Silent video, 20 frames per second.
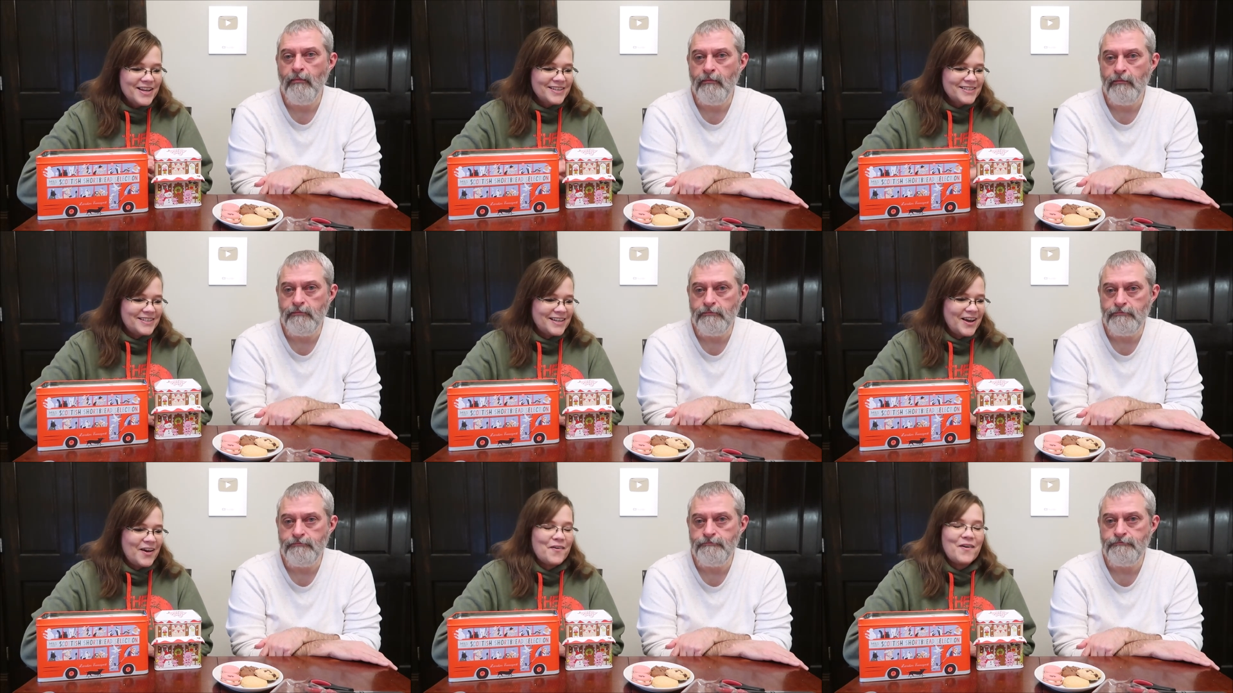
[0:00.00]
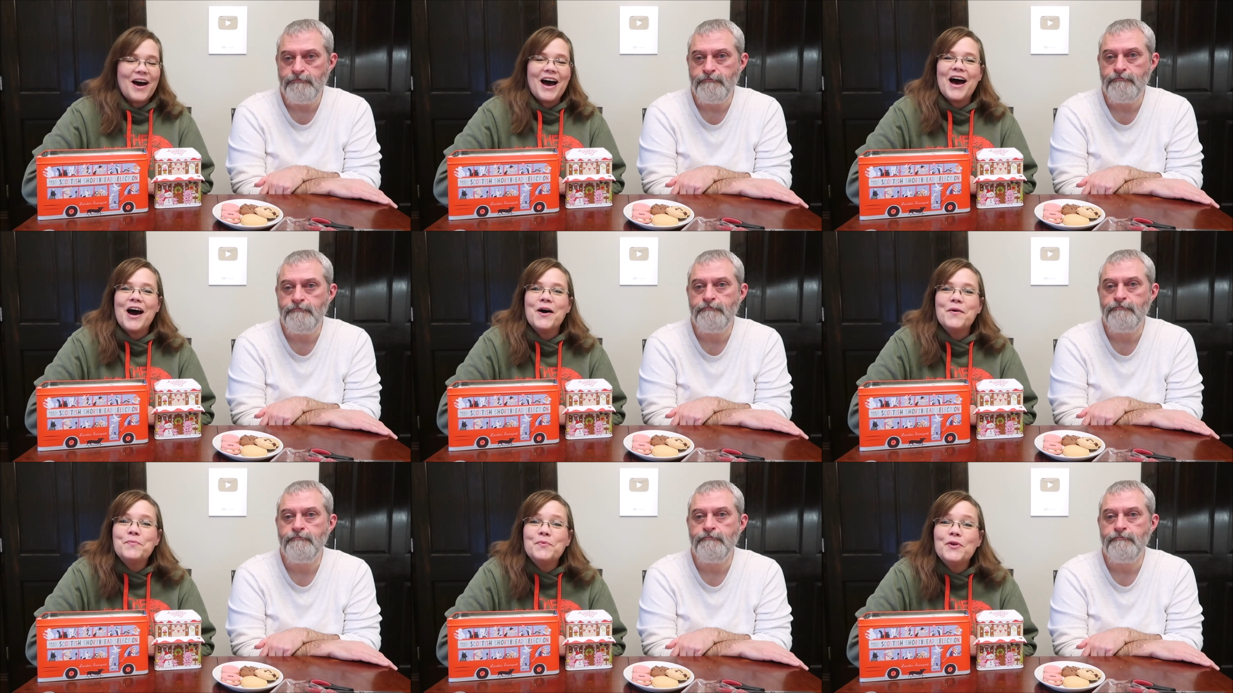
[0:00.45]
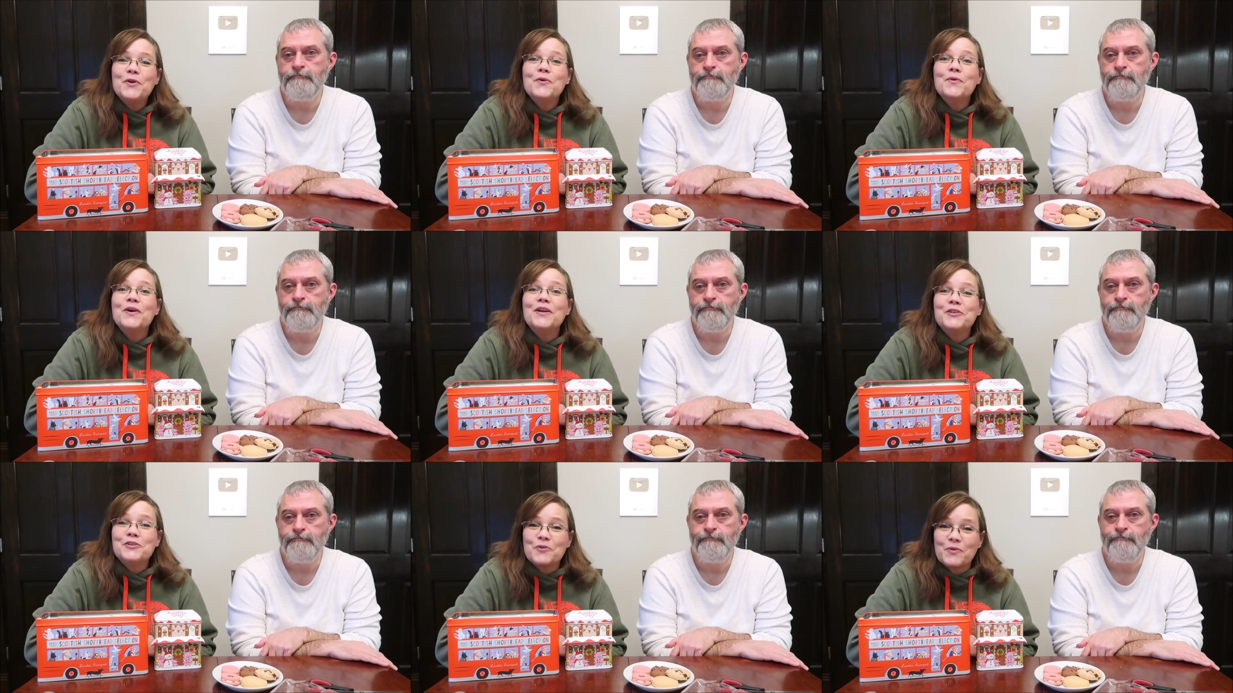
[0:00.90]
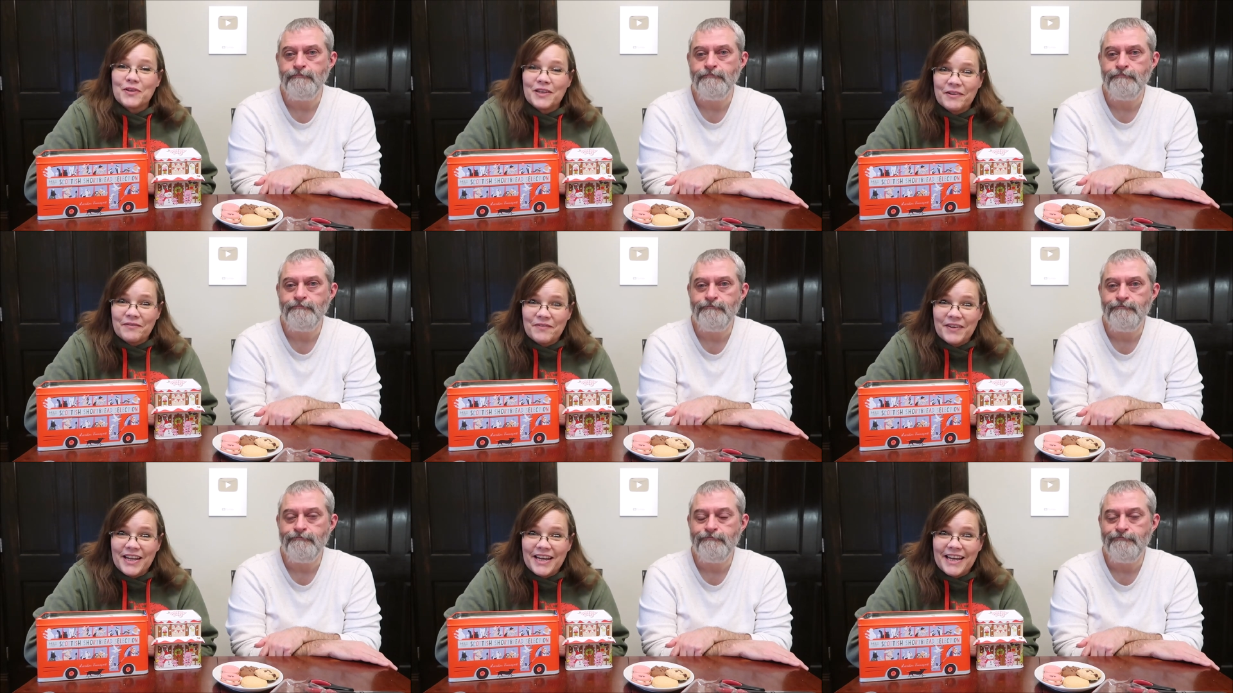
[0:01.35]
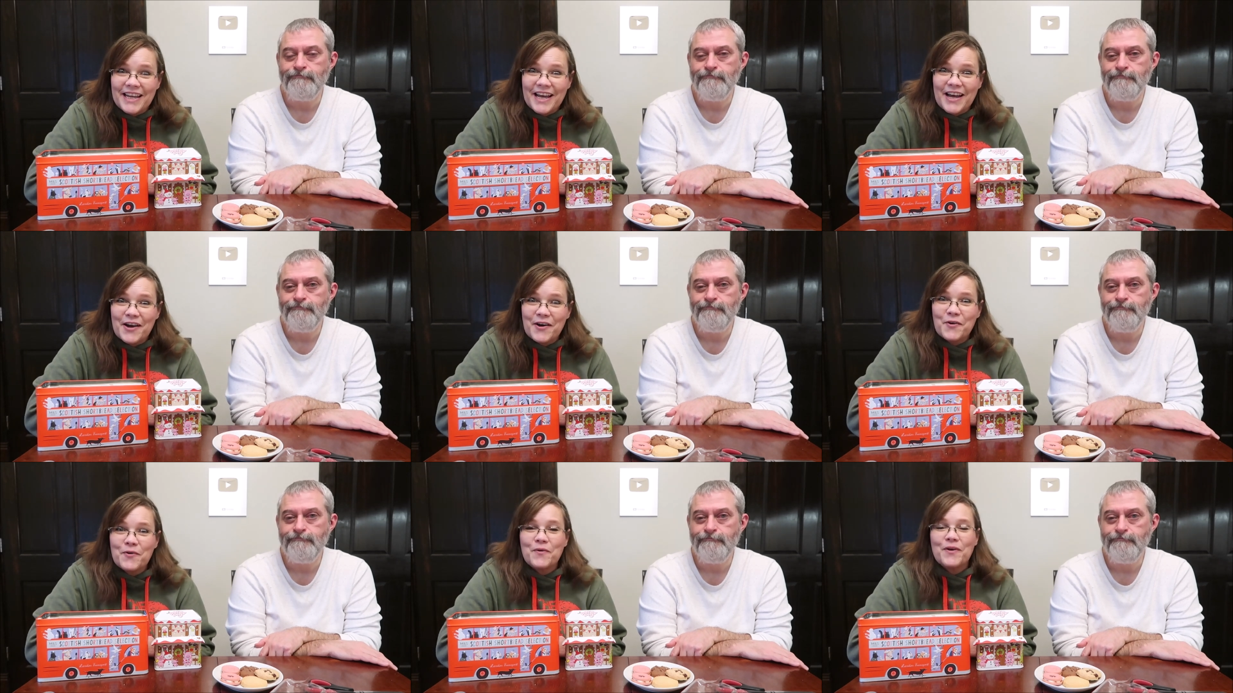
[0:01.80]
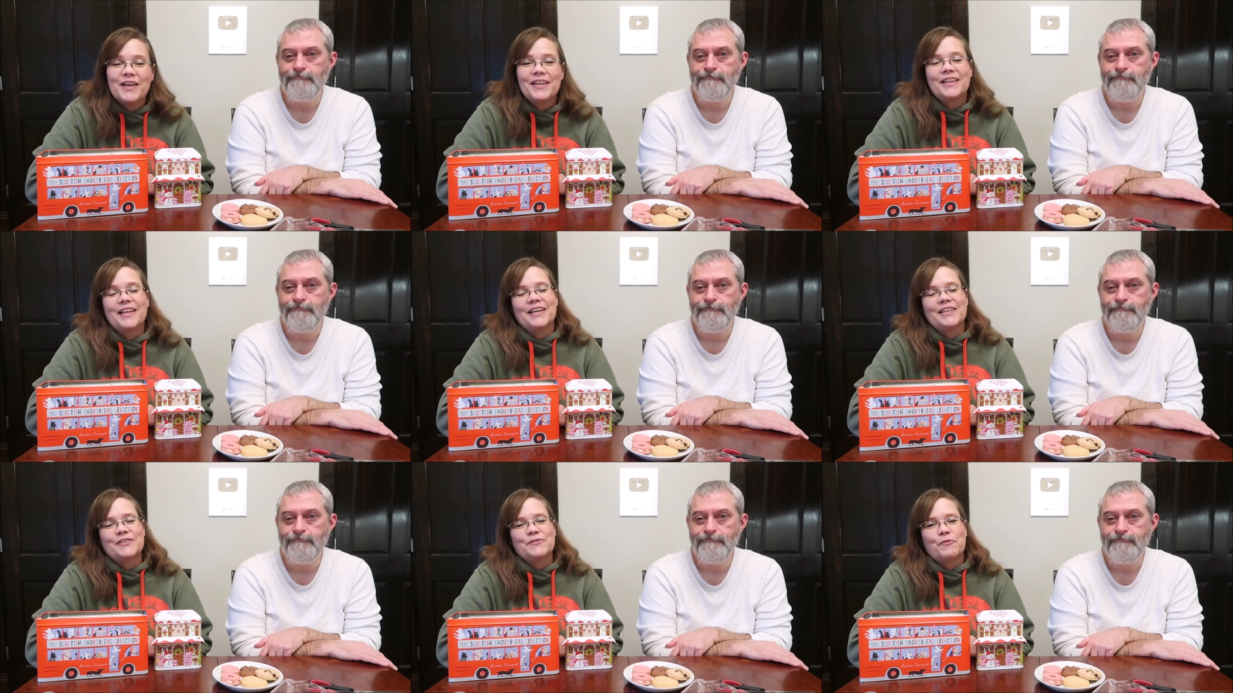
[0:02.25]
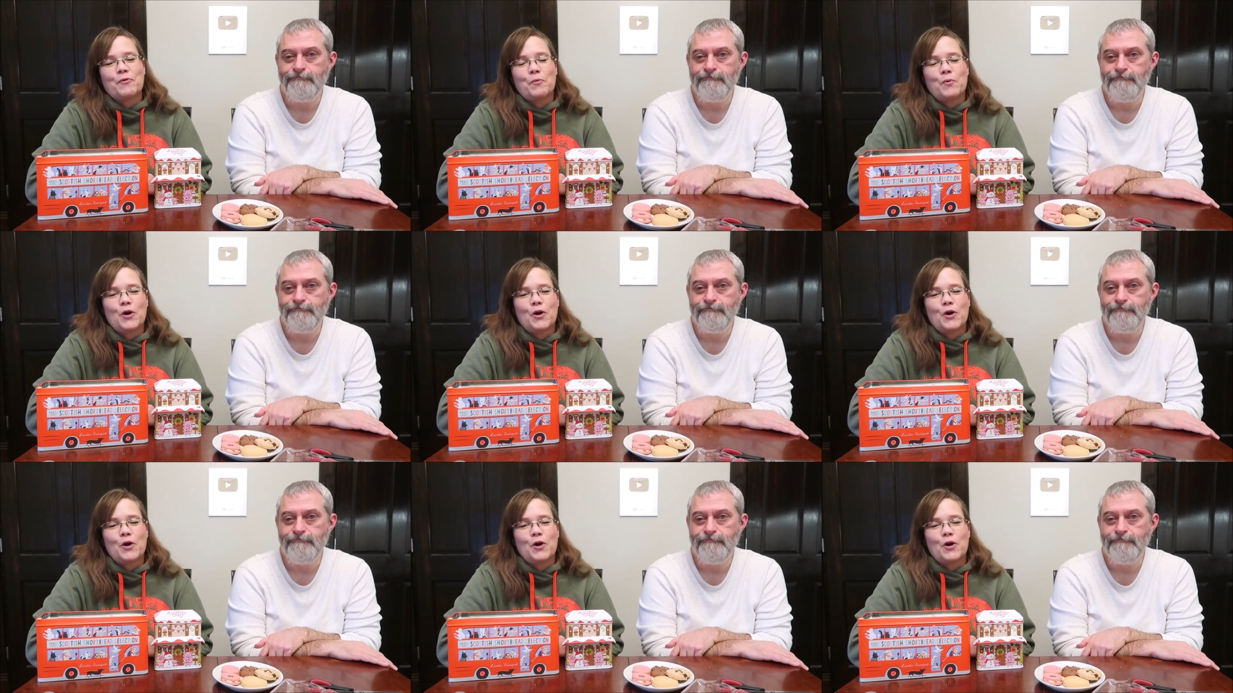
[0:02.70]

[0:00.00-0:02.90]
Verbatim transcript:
Speaker 1: So I hope you enjoyed the video and thanks for